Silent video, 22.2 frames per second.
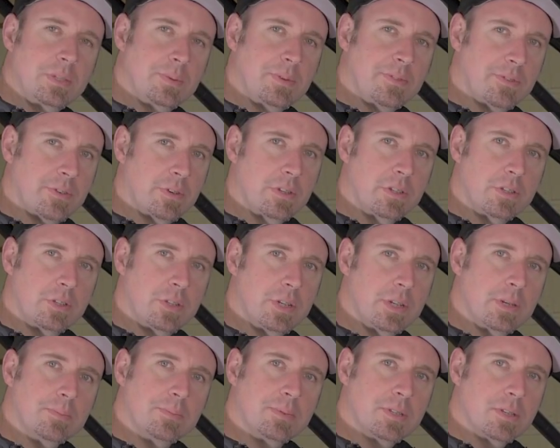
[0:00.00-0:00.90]
before your
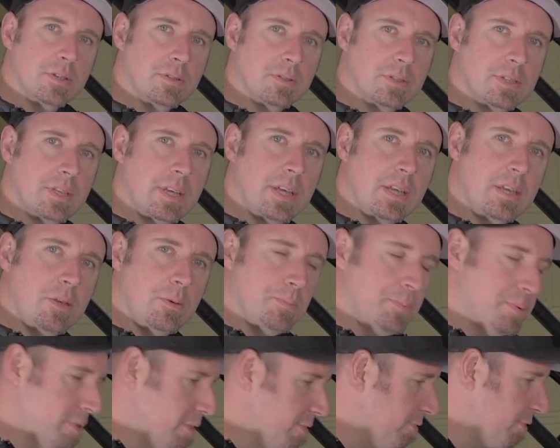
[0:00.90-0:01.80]
trip. So say
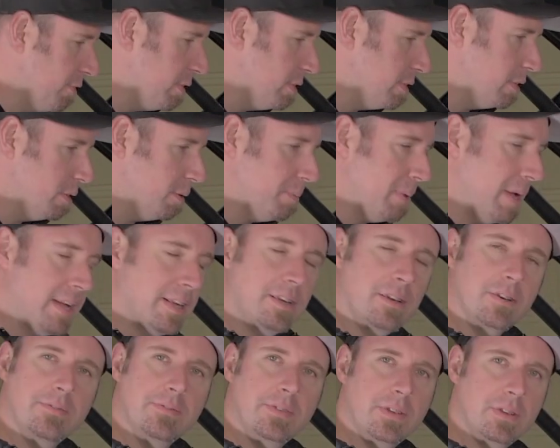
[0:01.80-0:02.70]
you put the fridge in the back
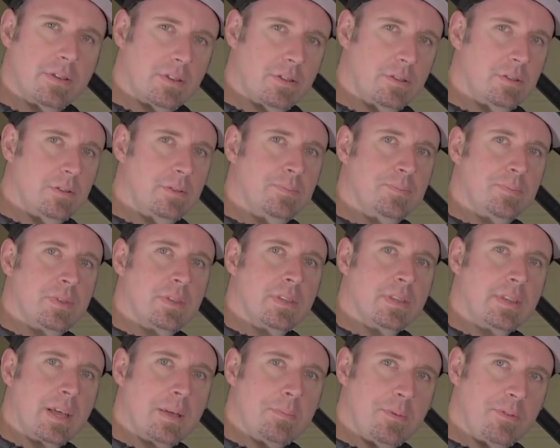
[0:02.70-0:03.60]
of your vehicle
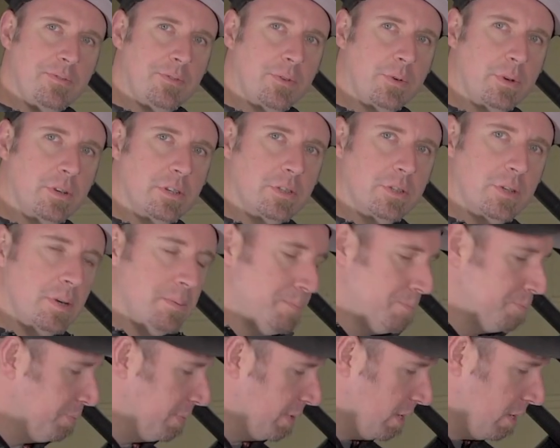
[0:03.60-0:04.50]
the night before your
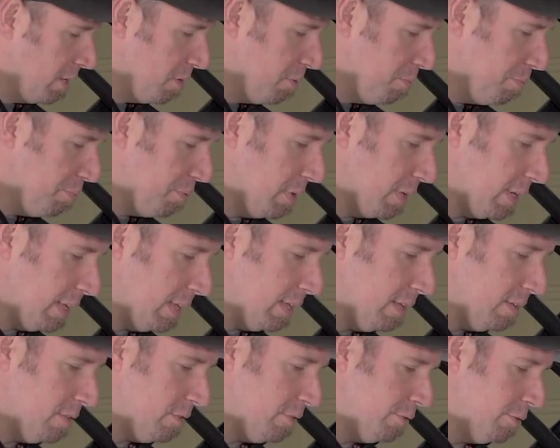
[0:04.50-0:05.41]
trip, plug it
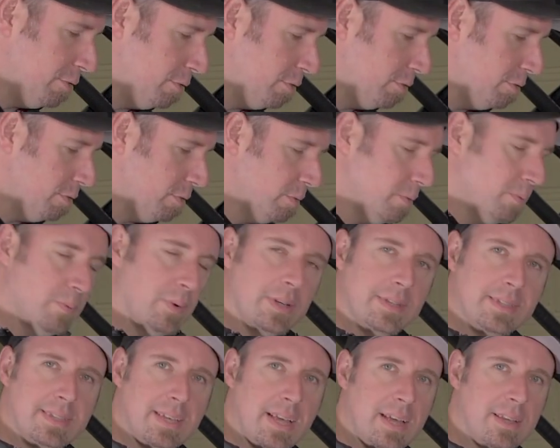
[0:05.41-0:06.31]
into
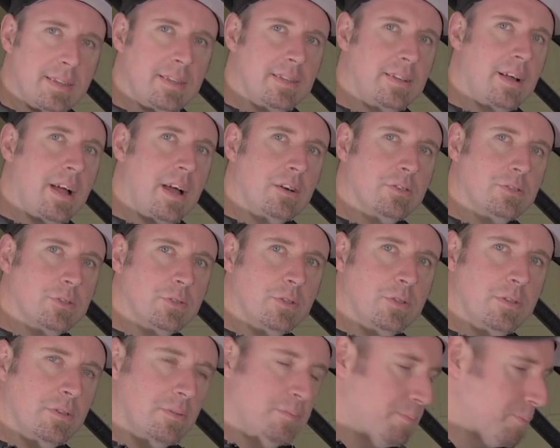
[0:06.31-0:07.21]
110 in your
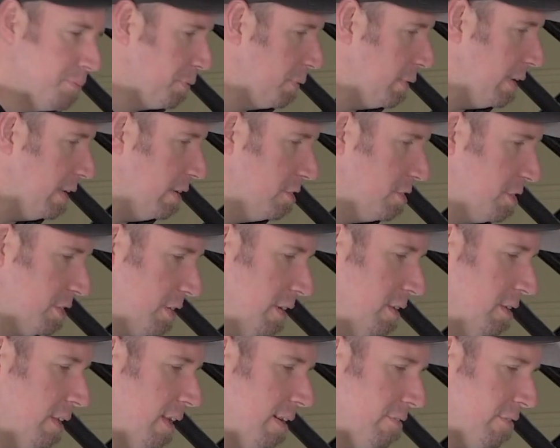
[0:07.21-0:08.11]
household,
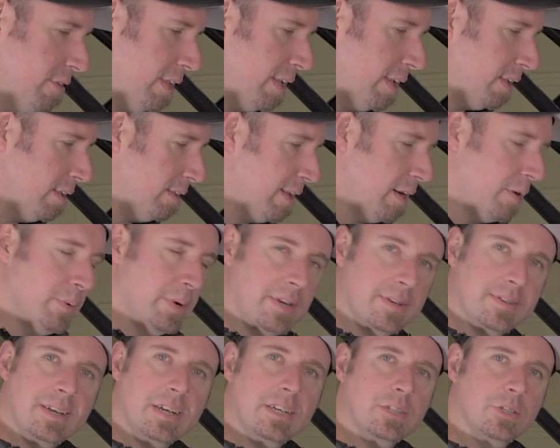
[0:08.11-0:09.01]
pre-chill everything. That way
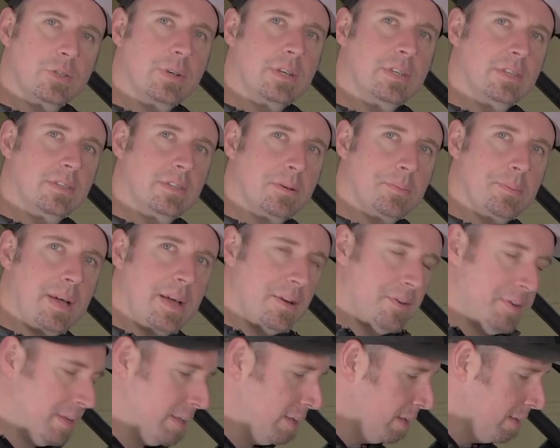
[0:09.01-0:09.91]
you're not draining your
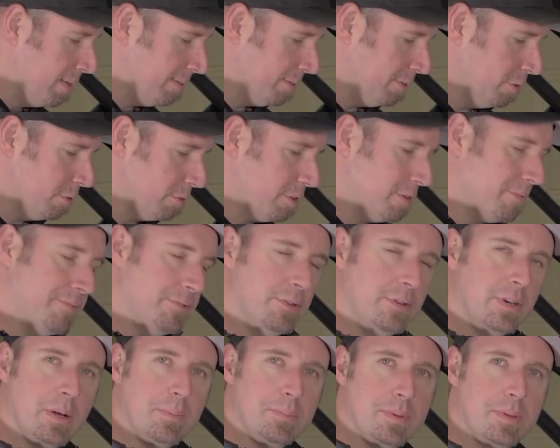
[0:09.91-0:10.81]
battery. Load your
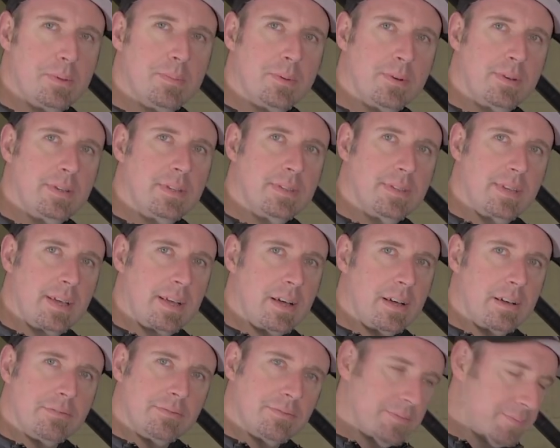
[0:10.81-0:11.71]
food up in the morning and take
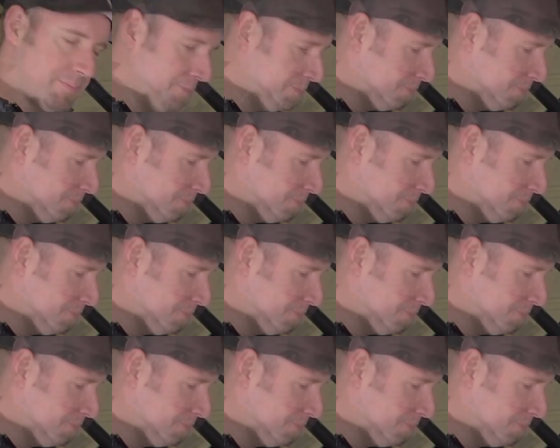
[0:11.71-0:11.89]
off.